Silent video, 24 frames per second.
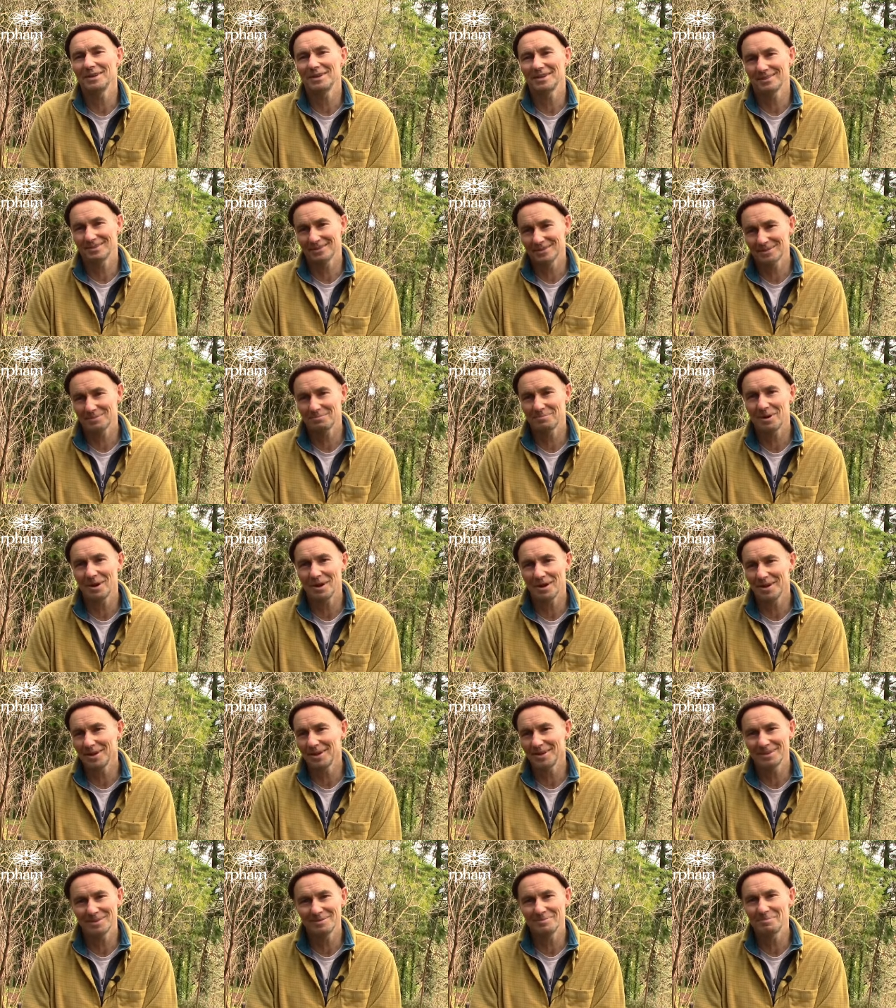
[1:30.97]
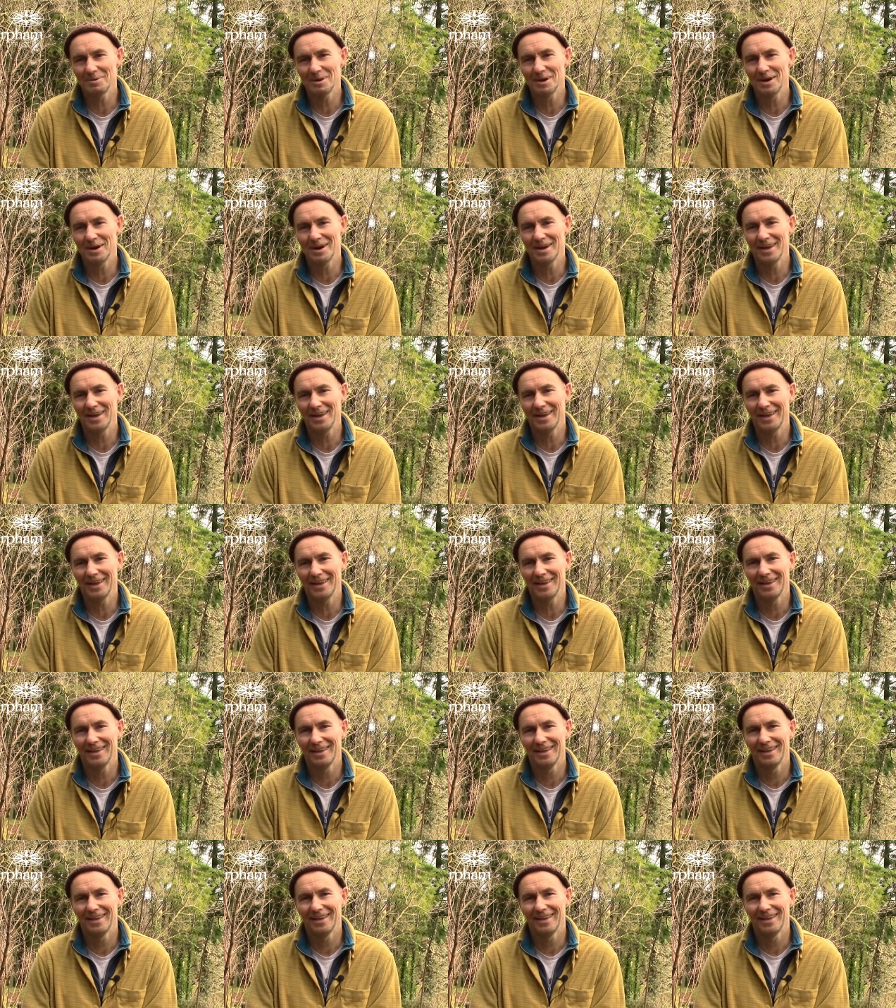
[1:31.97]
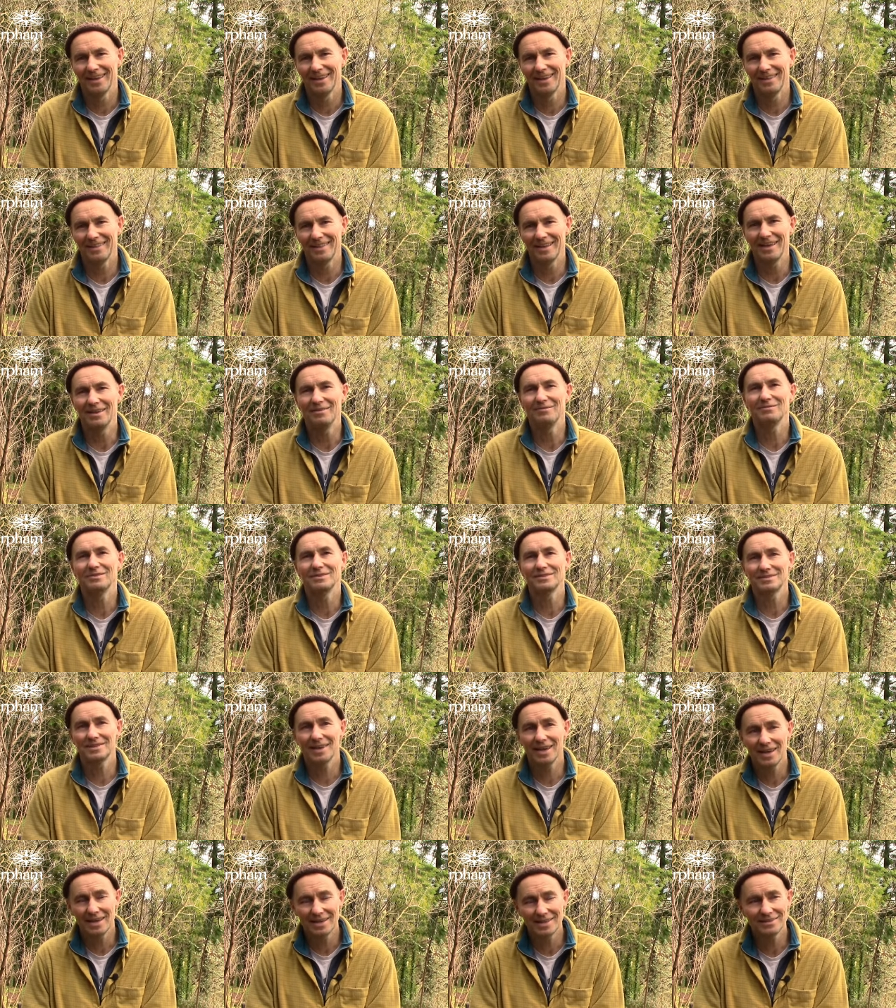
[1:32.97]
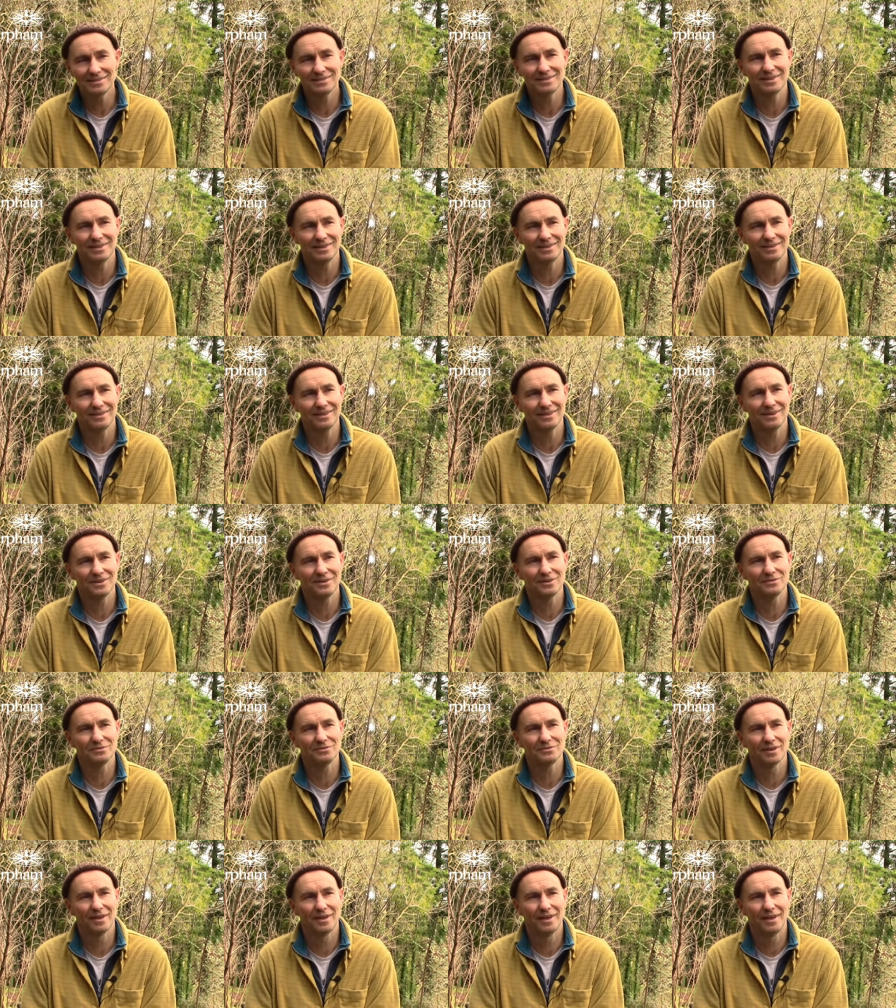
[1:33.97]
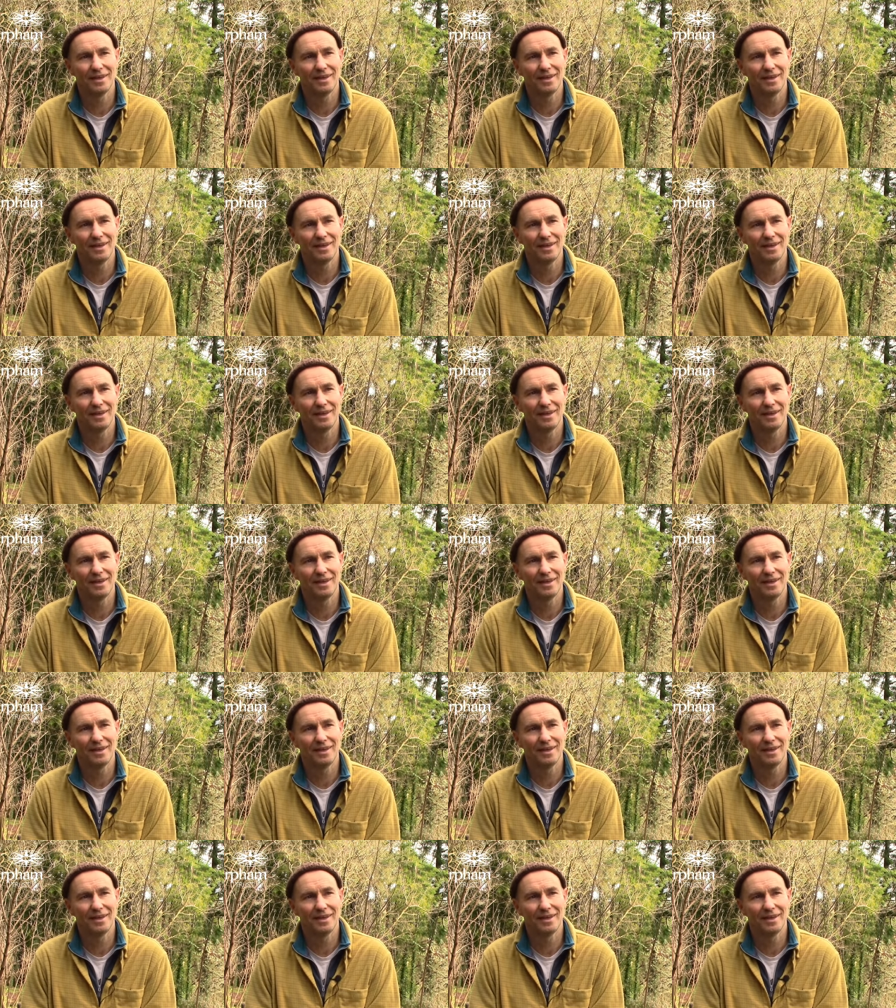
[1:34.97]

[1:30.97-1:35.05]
inspired by the invitation of